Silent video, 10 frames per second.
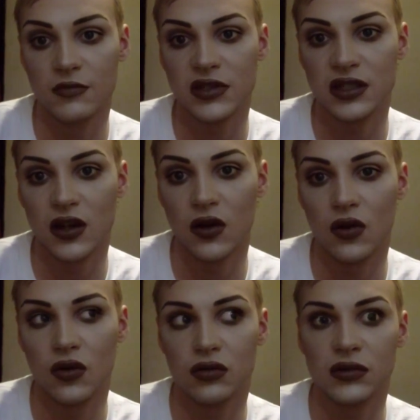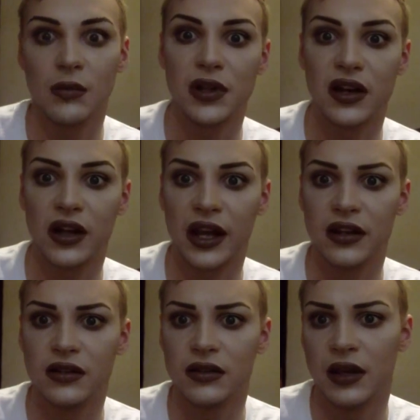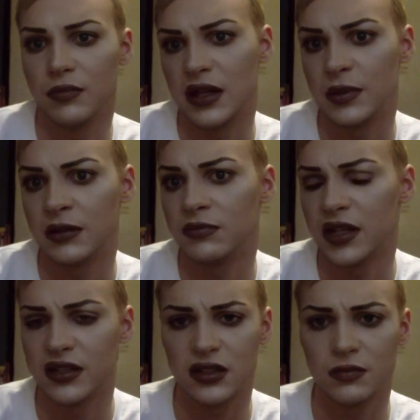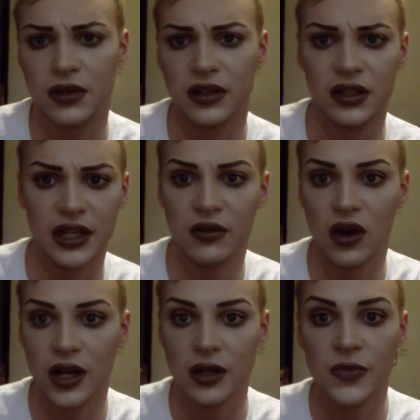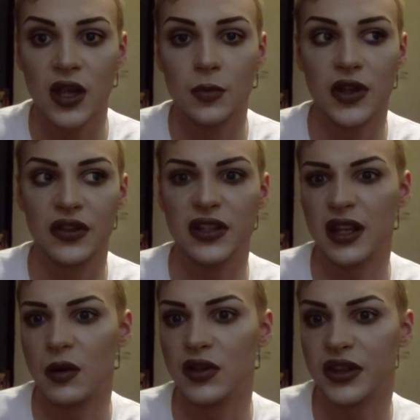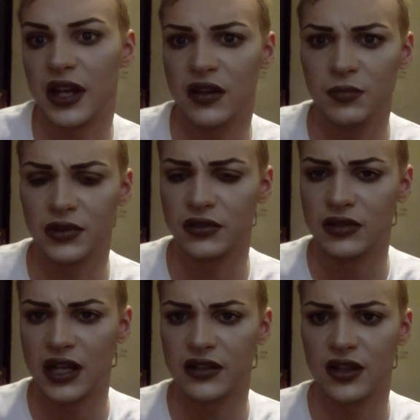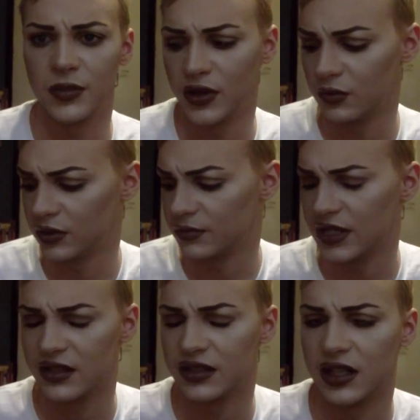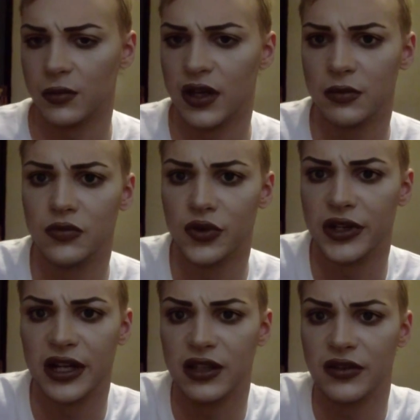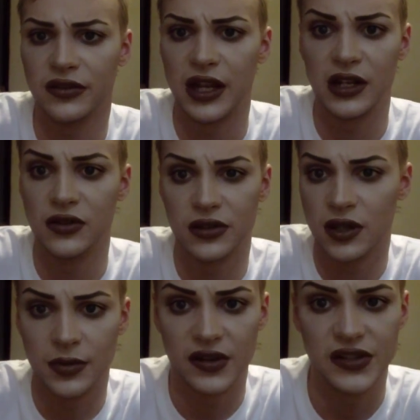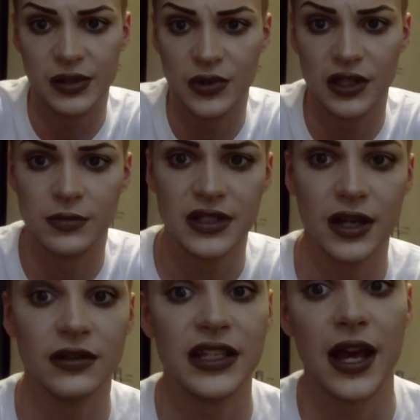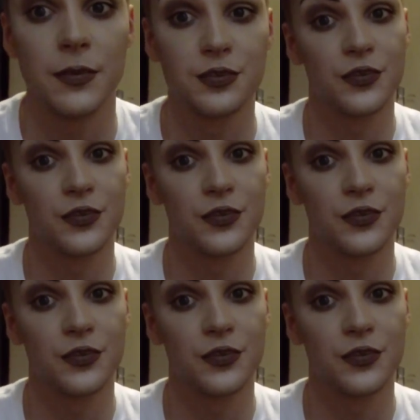So I'm planning on getting it maybe at some point later on. But I want the kind of blue tank top that Willen sells anyway, more than any other top that I've seen with him. So yeah.